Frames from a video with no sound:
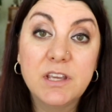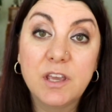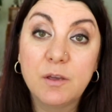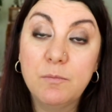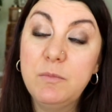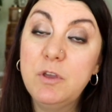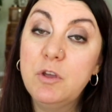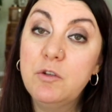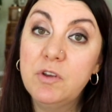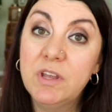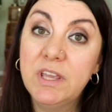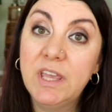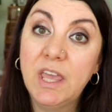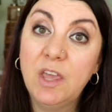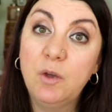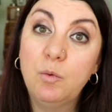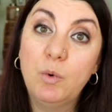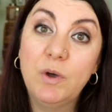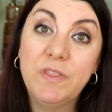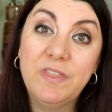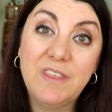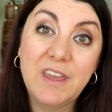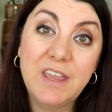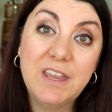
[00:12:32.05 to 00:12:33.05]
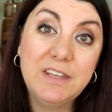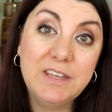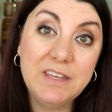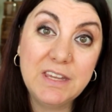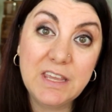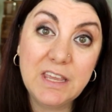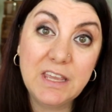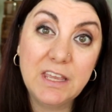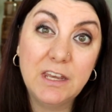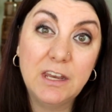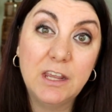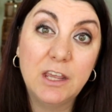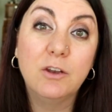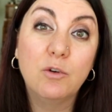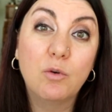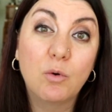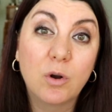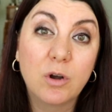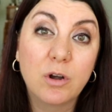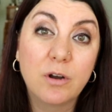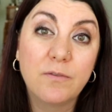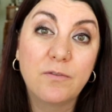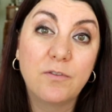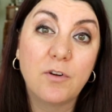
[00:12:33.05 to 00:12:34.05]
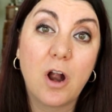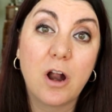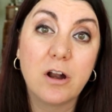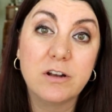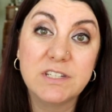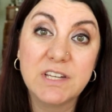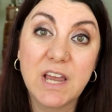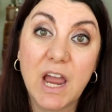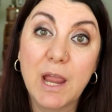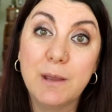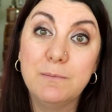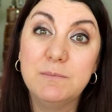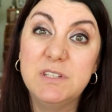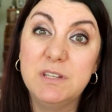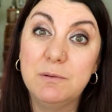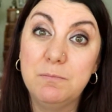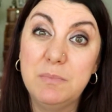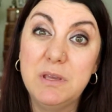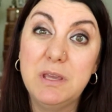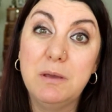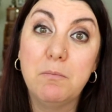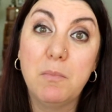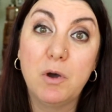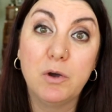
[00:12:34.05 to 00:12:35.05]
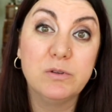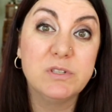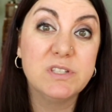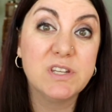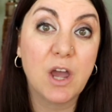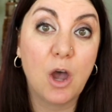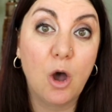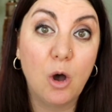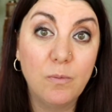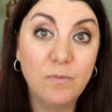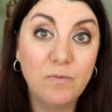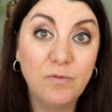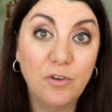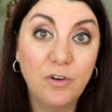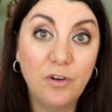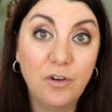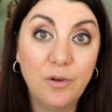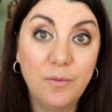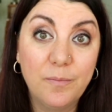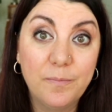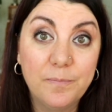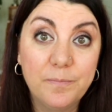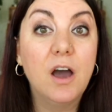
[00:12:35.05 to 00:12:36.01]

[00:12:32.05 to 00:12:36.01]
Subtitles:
communicate what they need in order for our time to be most helpful.